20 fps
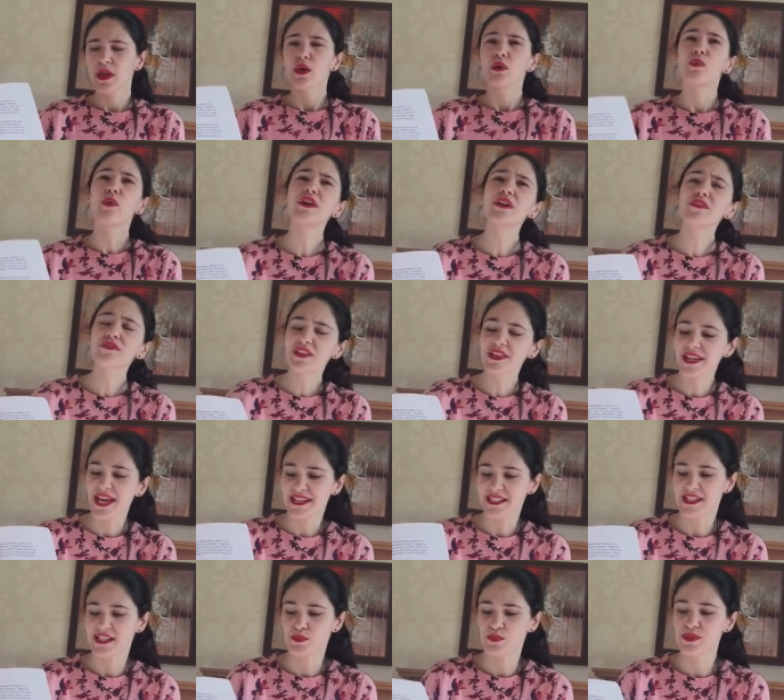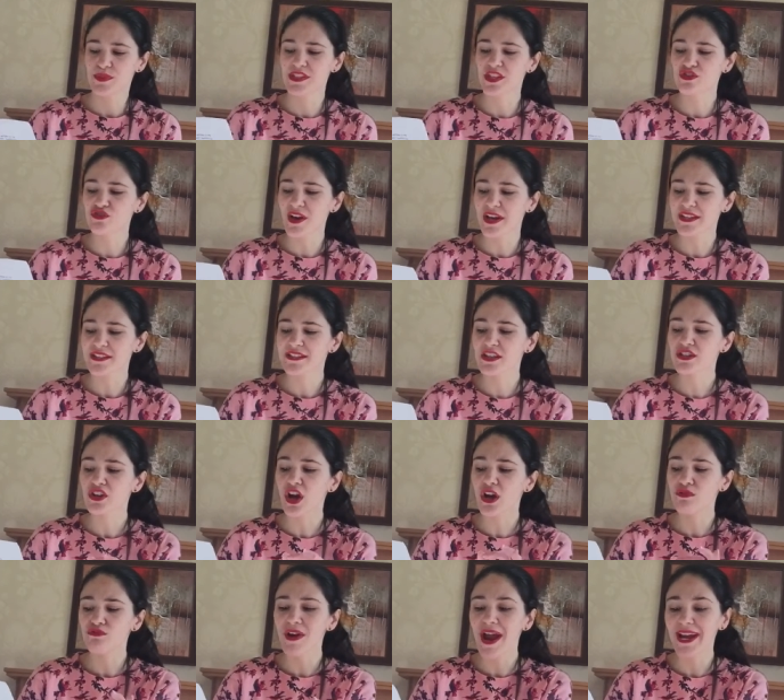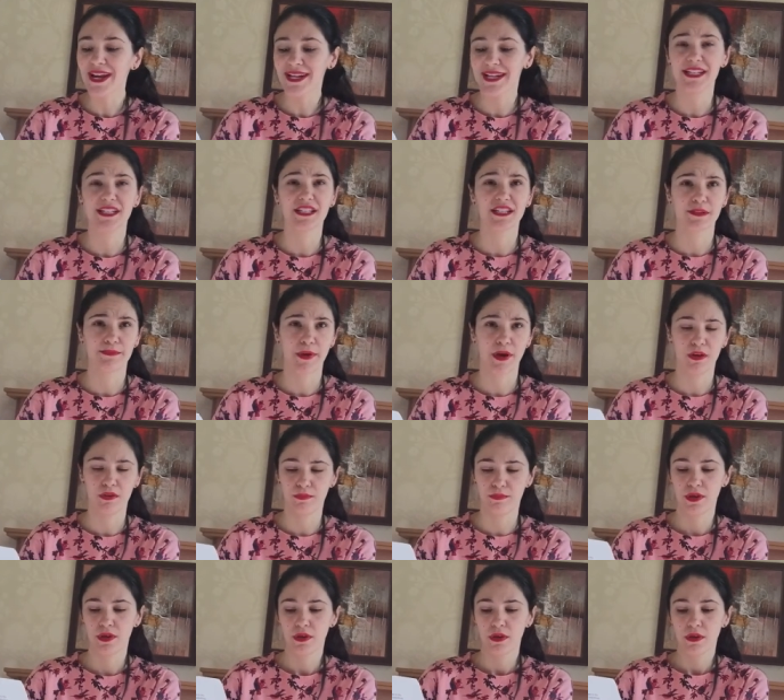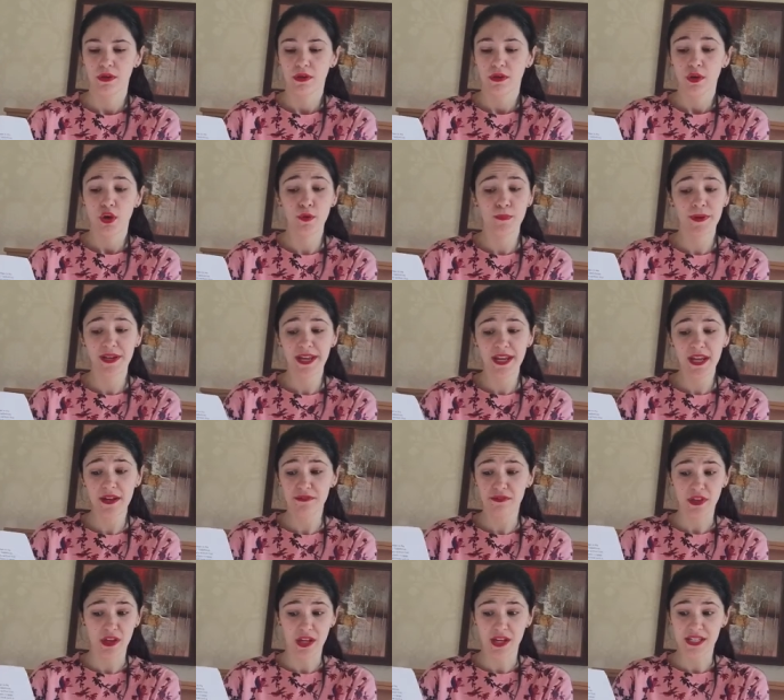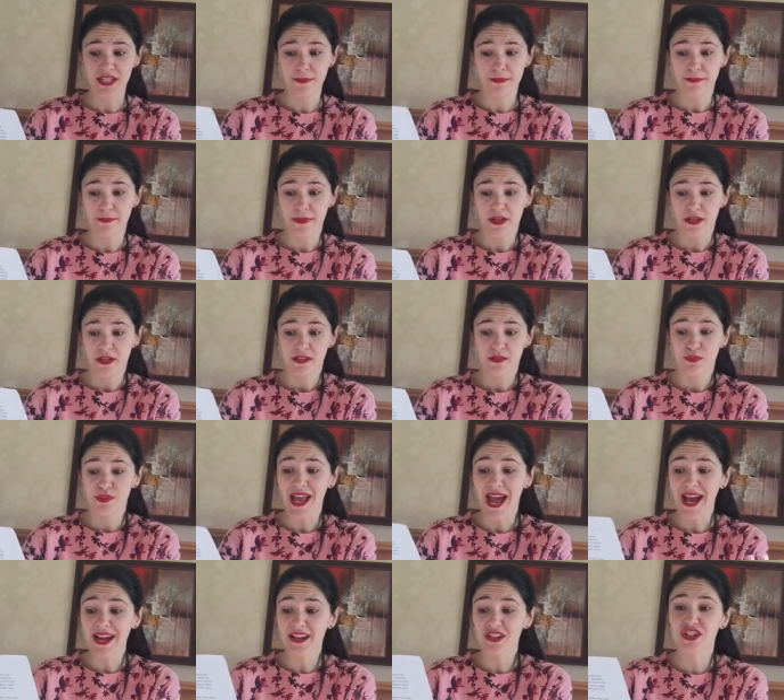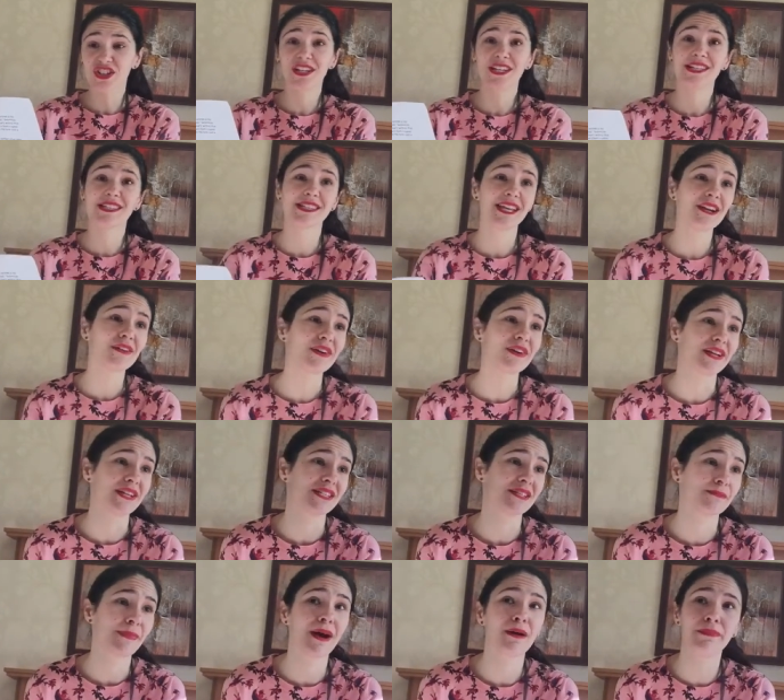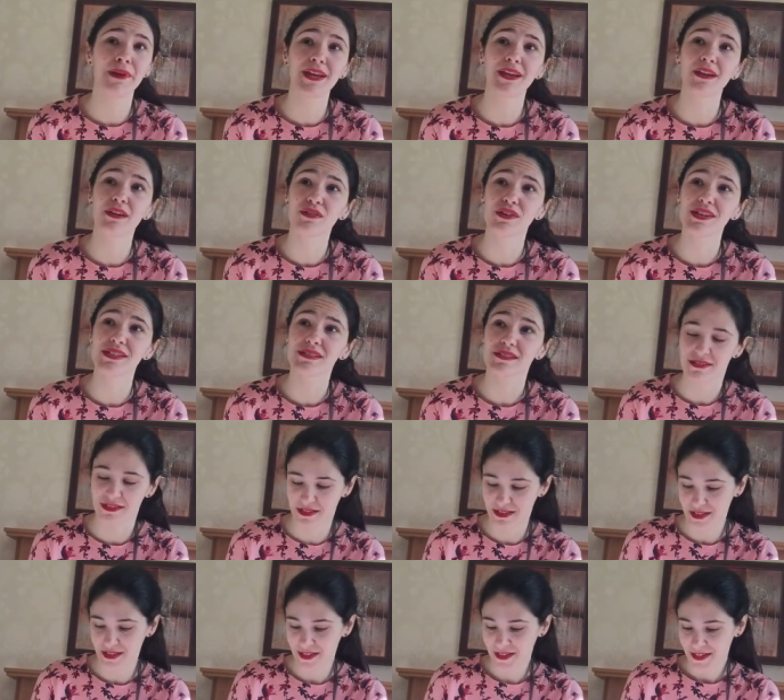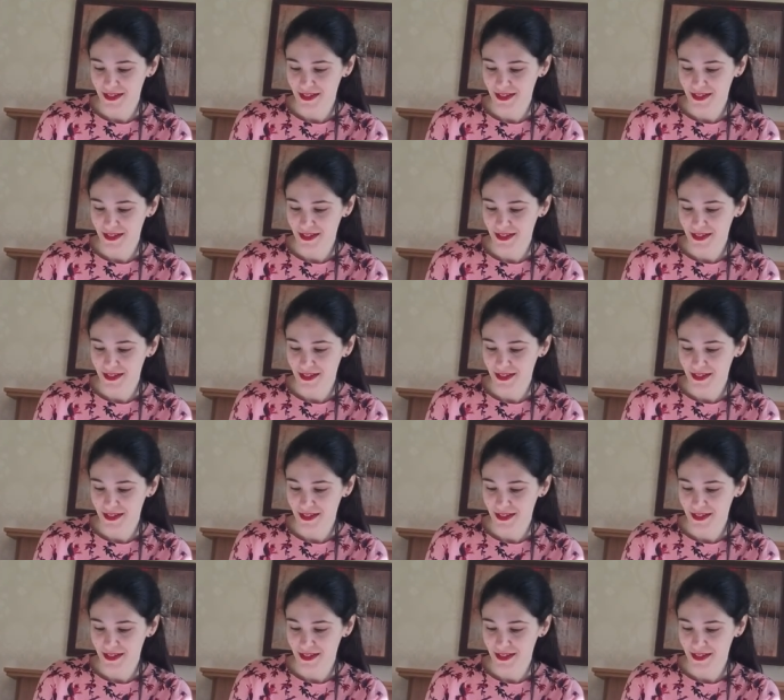One of the letters was addressed directly to the Pope, who believed that Gediminas was actually serious about being christened.